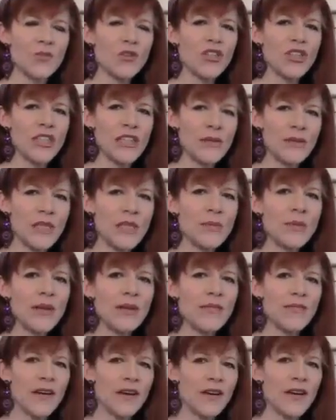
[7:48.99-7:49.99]
which seems to be
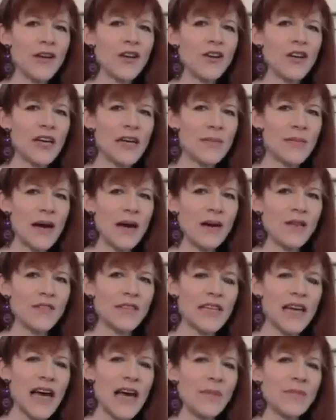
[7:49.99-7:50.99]
a very good amount of
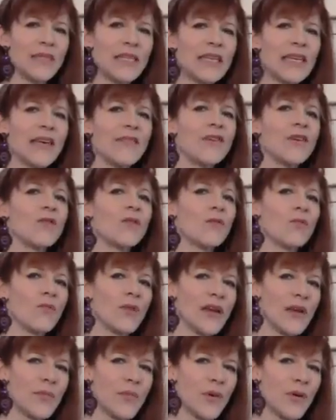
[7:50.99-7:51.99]
time to give you a
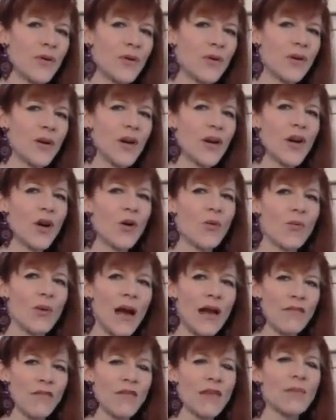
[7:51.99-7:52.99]
reboot
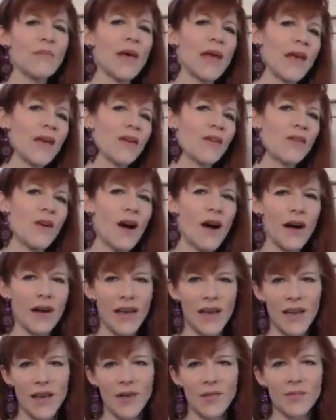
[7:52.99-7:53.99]
rather than make you
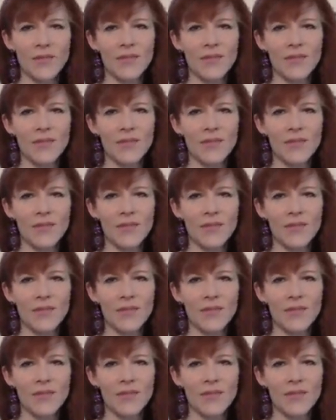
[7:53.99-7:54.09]
groggy.